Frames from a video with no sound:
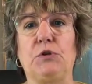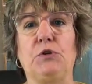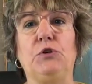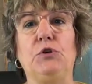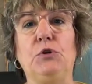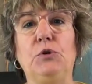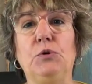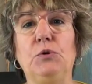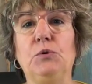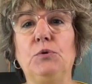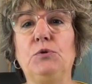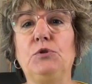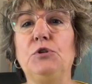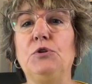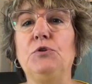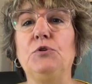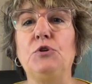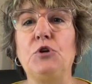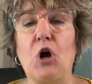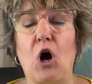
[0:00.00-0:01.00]
You
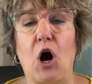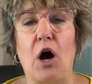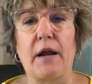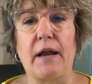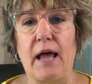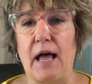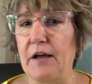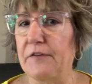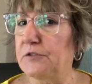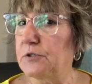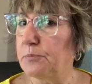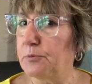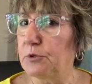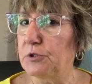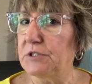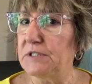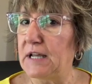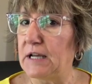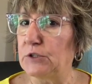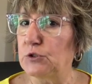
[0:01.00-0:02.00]
do not have to
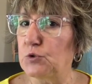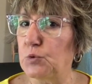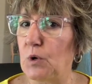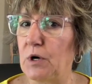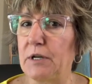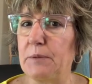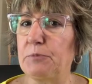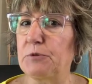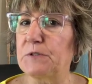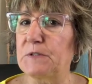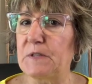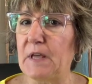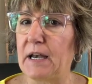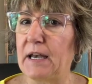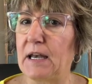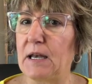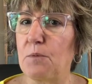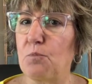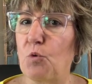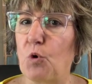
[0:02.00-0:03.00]
put down 20%
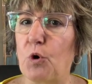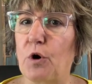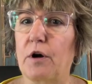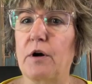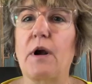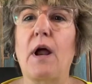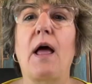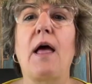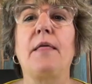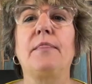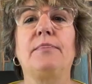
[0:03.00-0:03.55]
anymore.